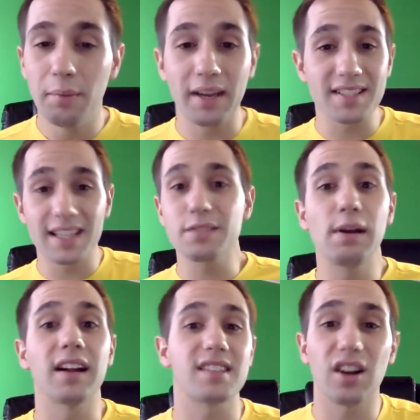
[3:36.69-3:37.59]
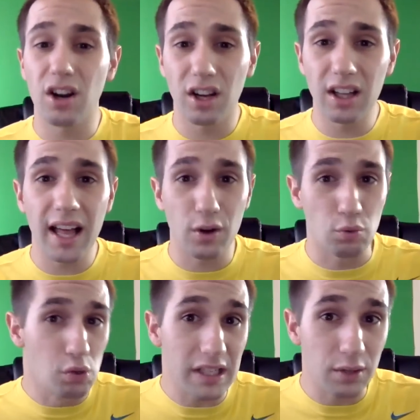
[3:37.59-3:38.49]
because let's be honest, there are a lot
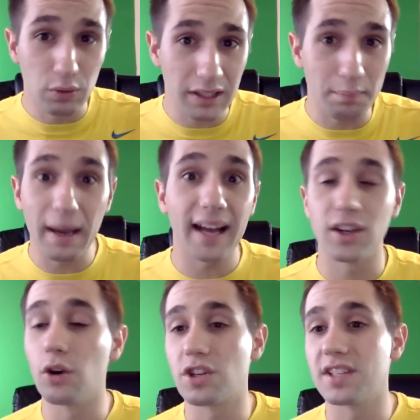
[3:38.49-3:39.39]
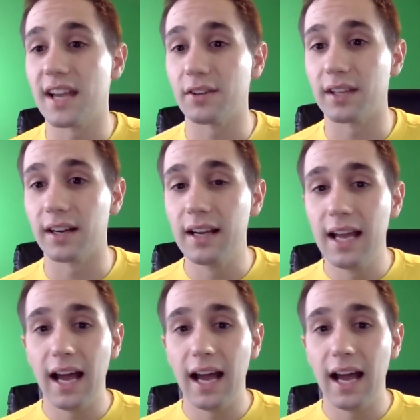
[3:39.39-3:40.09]
of really, really bad coaches out there.